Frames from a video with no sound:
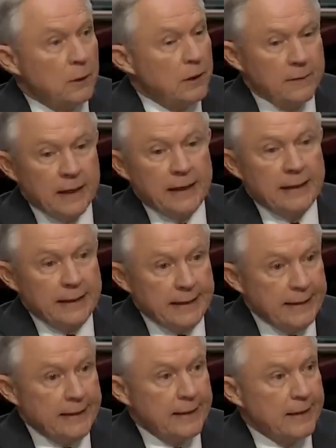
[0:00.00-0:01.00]
believe I had
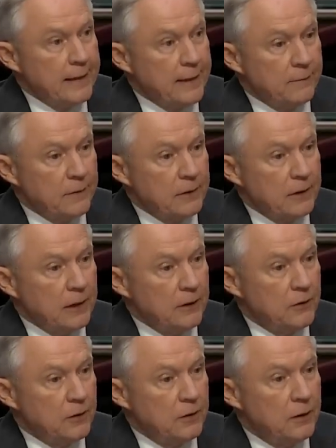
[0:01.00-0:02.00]
any
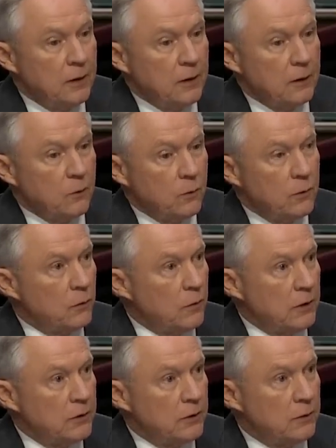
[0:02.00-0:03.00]
conversation with
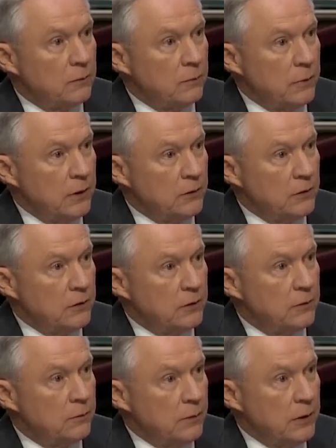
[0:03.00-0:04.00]
Russian
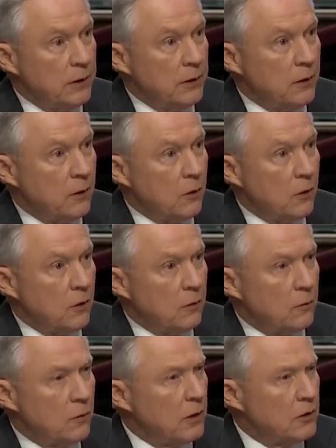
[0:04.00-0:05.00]
businessmen
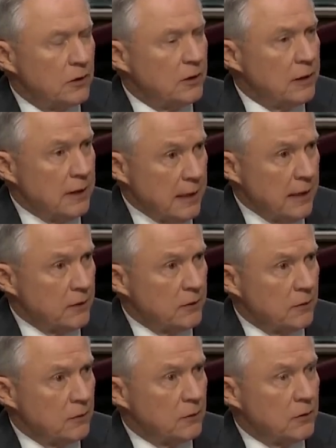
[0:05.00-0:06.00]
or Russian
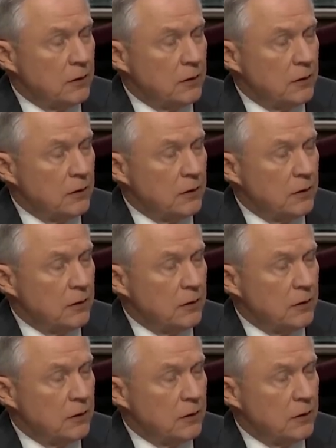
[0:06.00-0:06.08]
nationals.